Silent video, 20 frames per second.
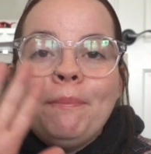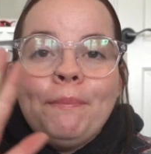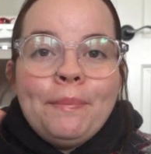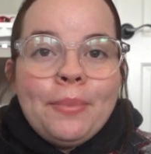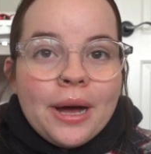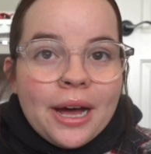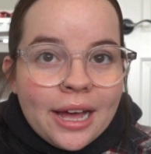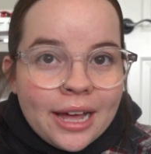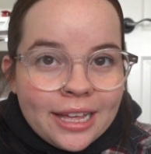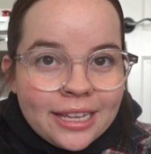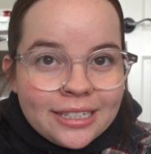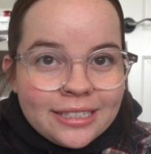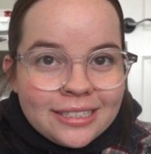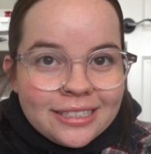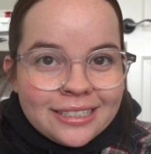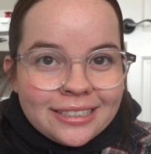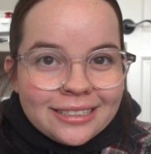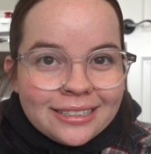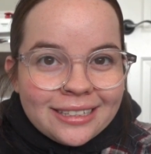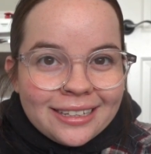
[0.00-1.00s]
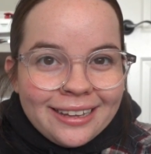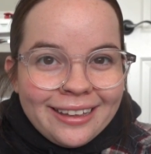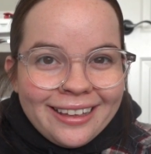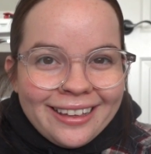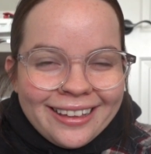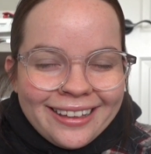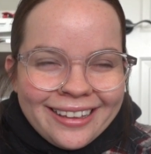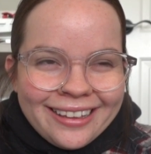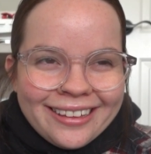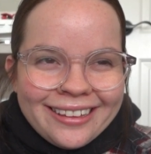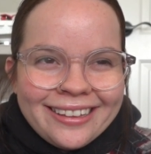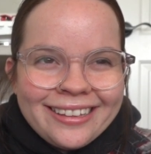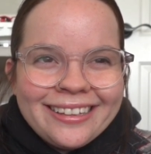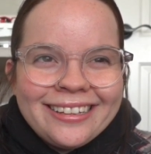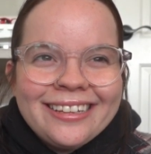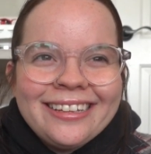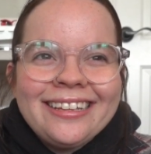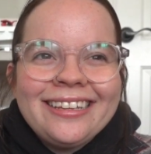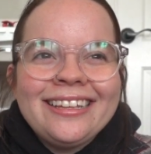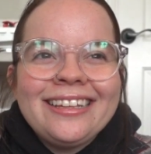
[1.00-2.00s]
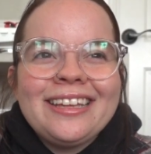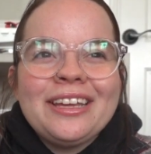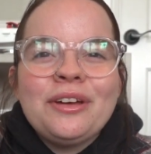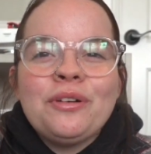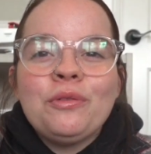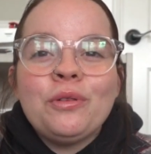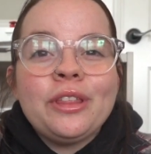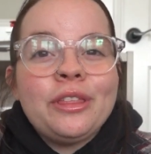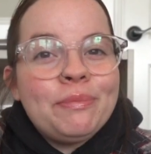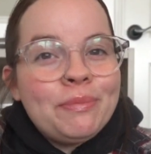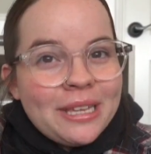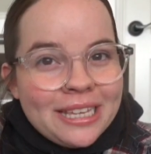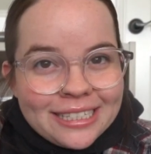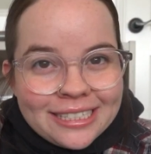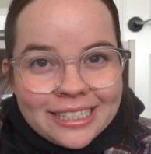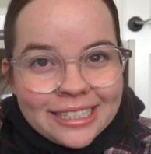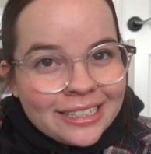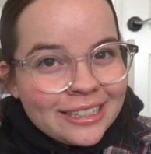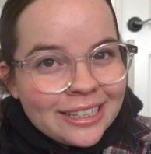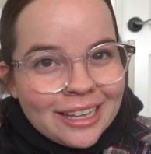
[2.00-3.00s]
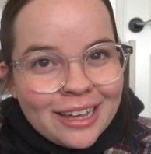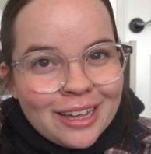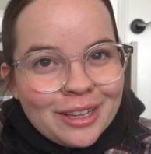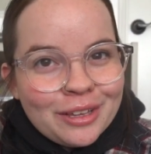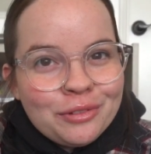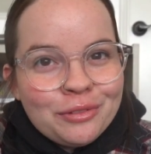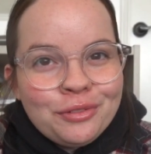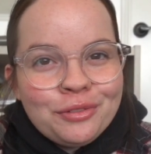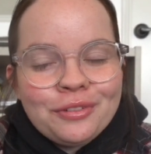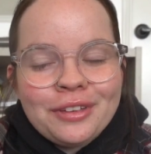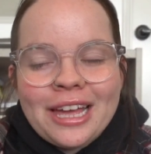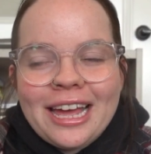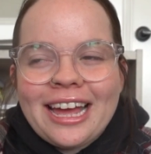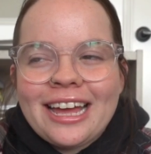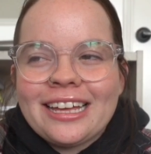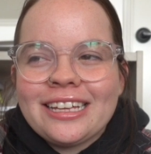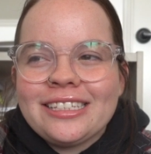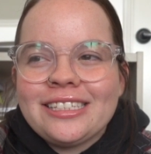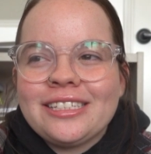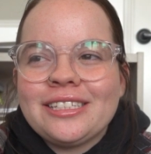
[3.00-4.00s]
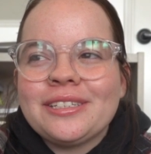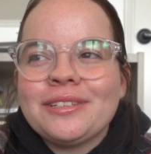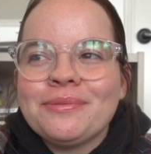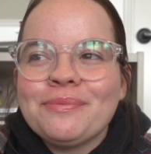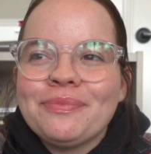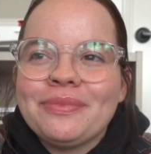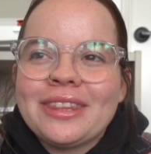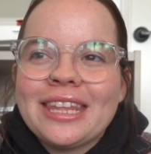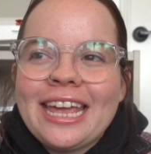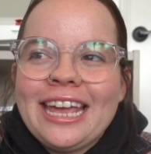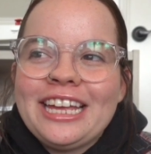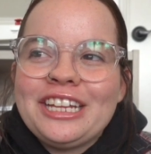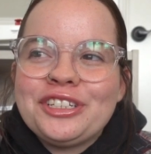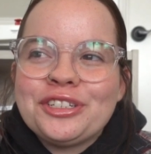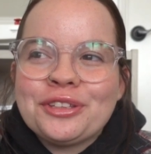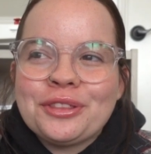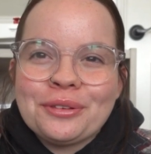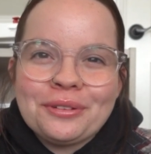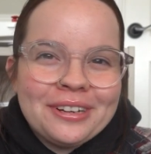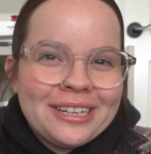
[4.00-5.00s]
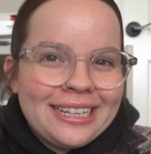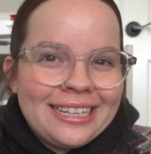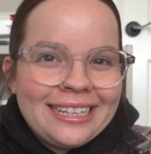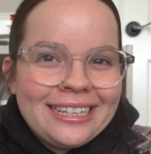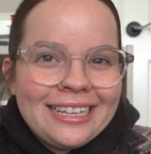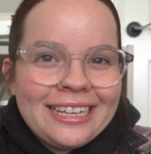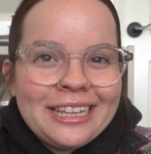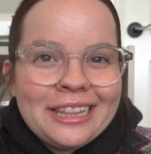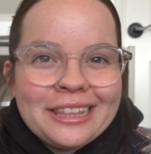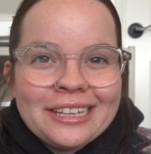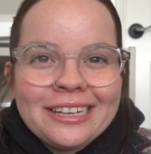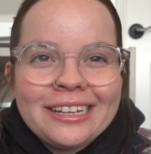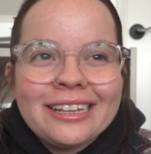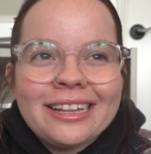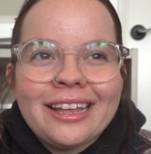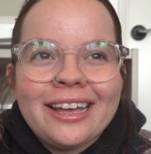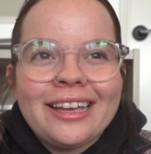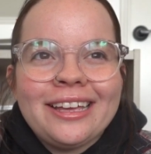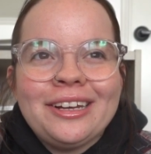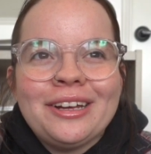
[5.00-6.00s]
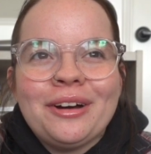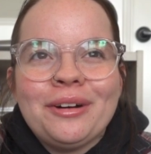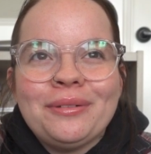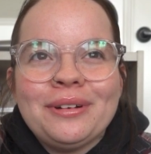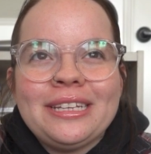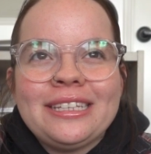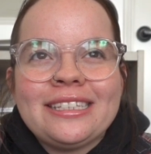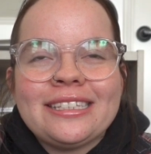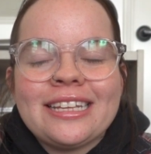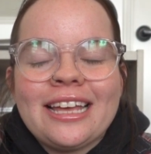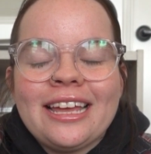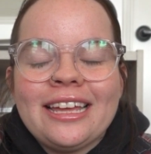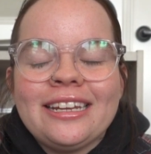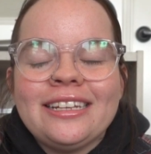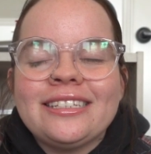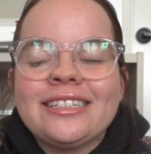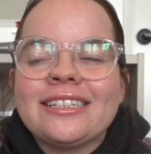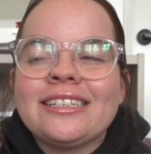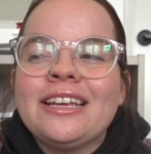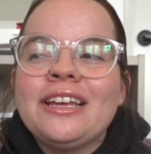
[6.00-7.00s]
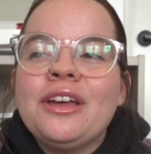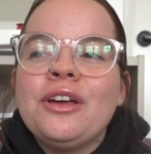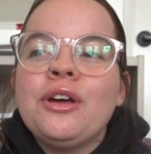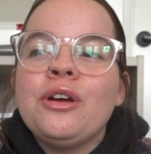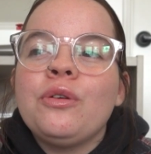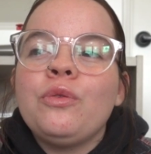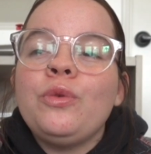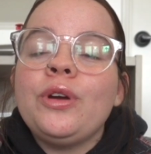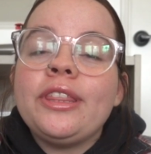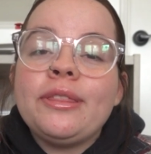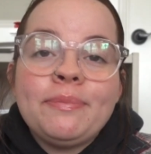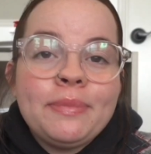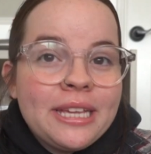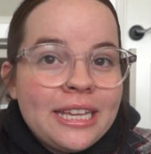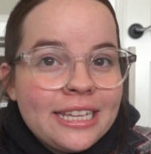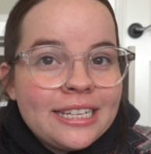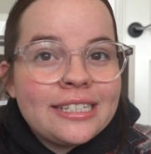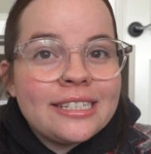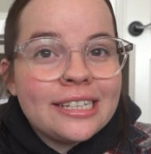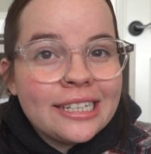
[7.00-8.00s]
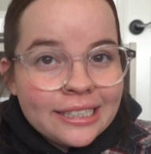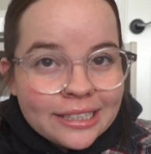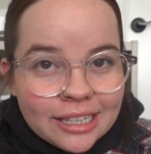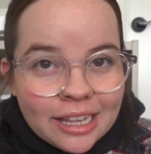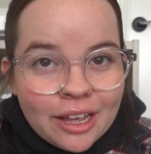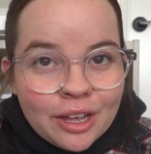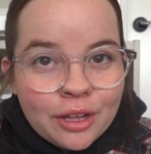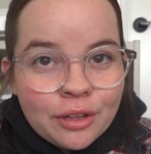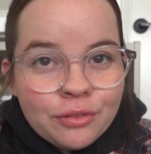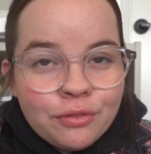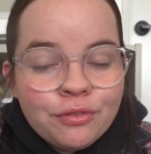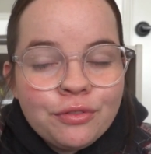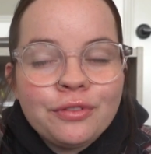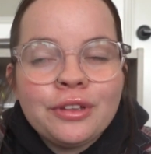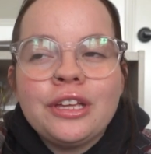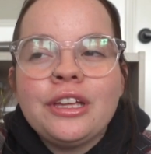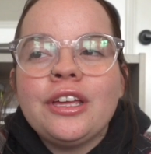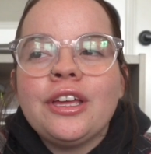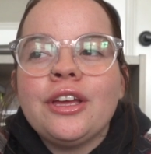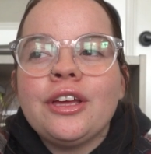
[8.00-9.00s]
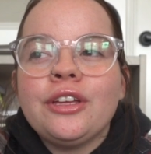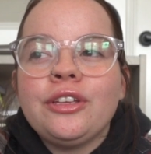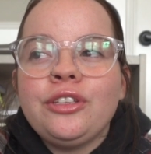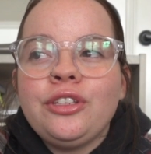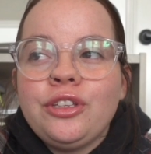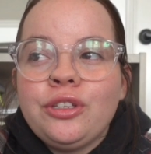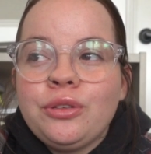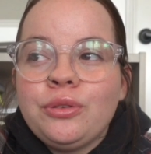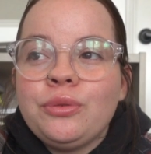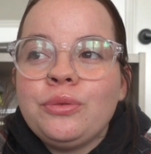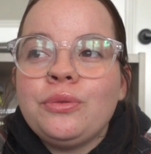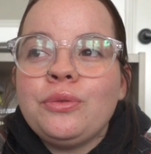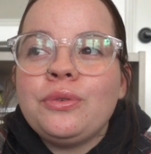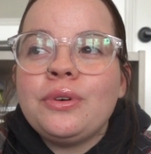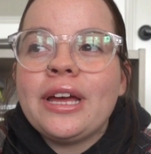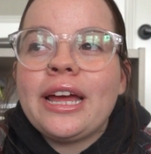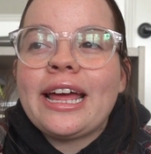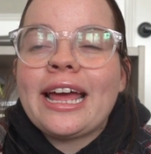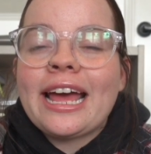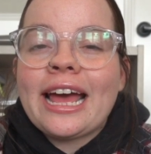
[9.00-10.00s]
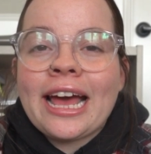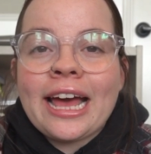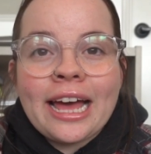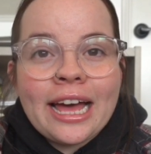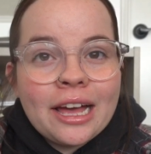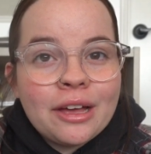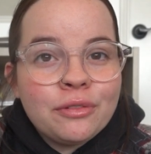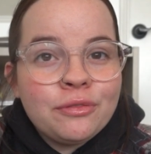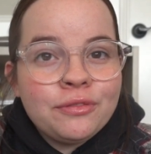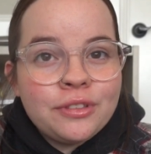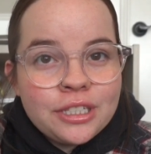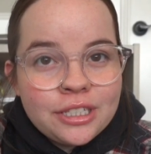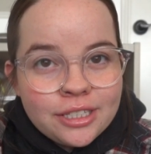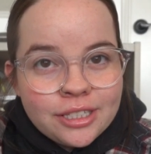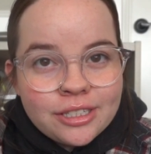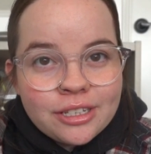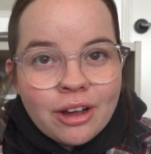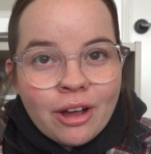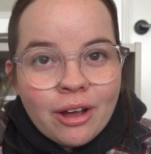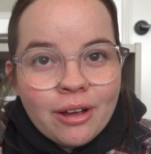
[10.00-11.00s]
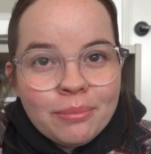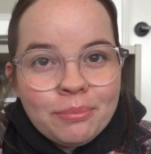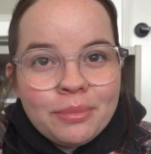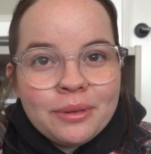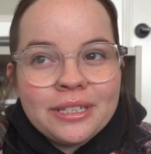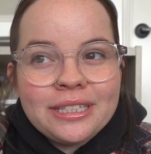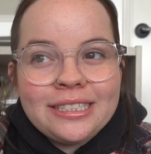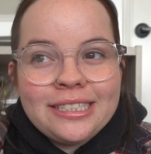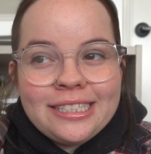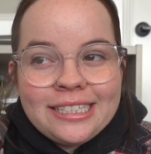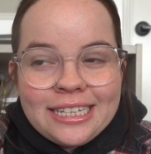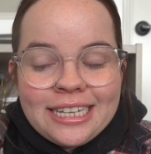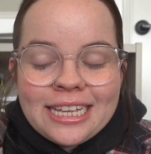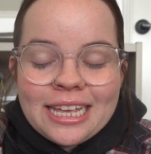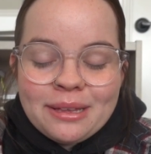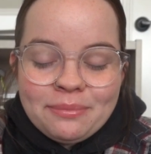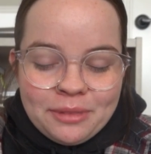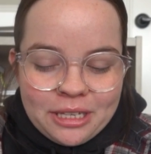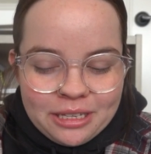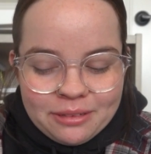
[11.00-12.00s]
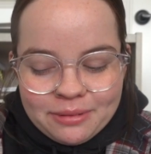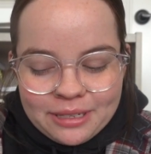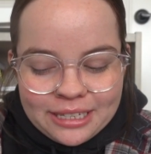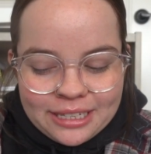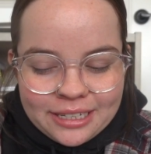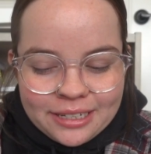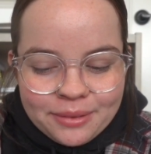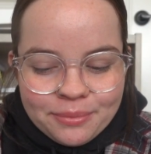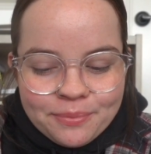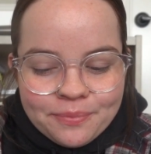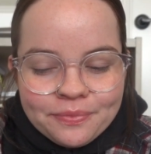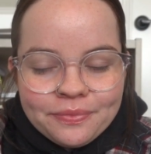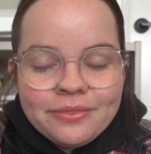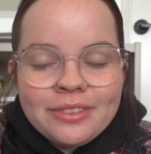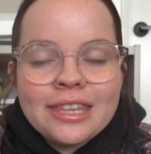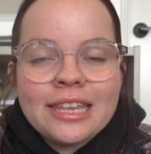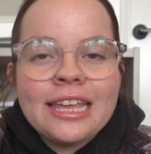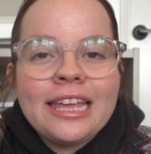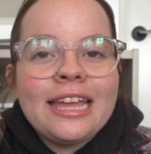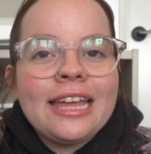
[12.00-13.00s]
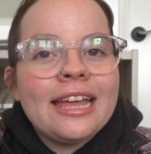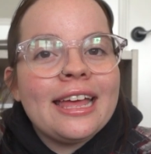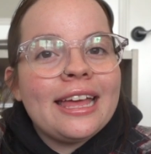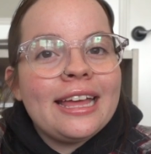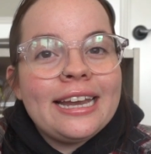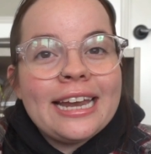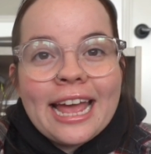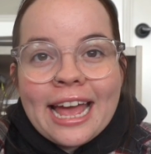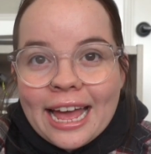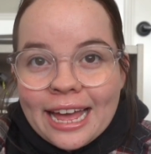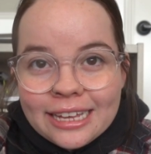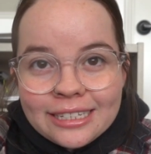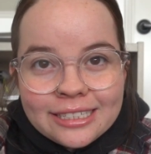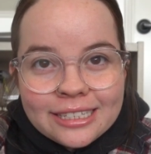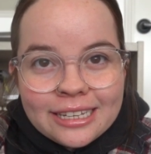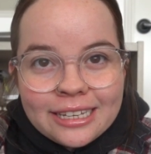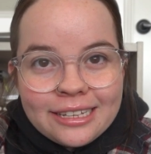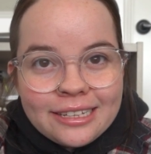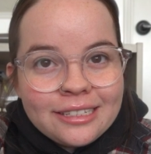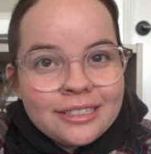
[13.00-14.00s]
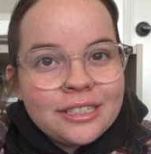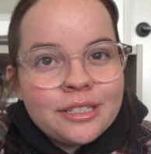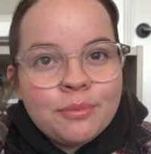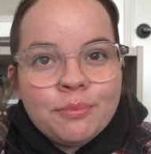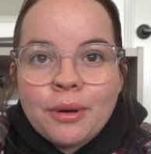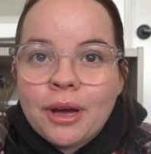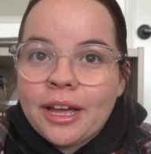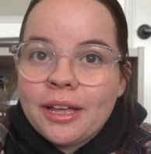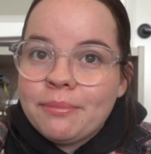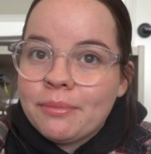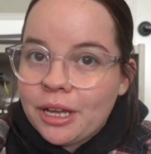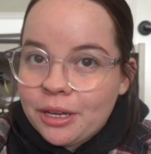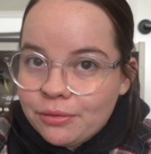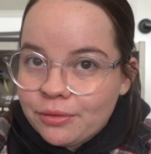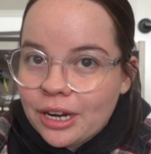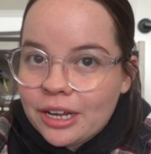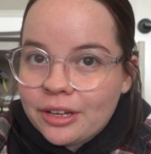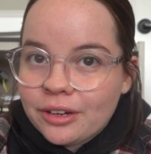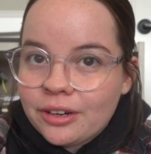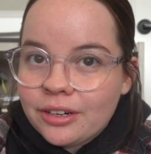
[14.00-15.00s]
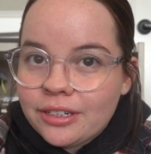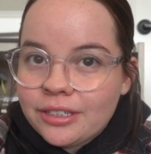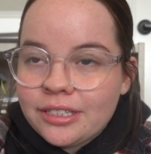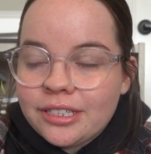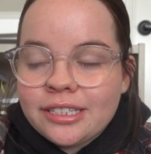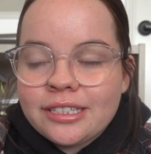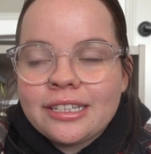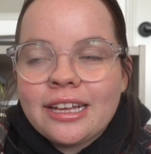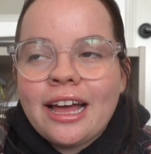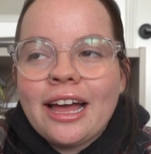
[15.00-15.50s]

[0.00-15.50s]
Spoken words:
But with peace and love, as H3 Ethan Klein always says, with peace and love, you have to stop DMing me and asking to buy my records.